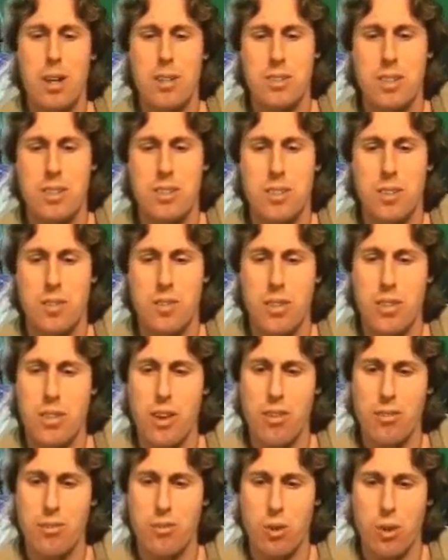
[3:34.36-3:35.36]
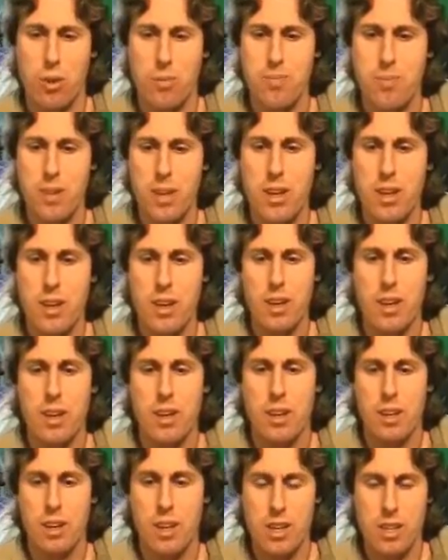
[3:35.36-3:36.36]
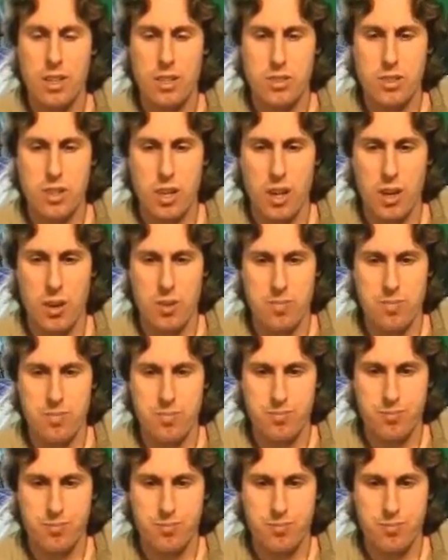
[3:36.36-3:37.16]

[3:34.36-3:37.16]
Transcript: process of the thought form is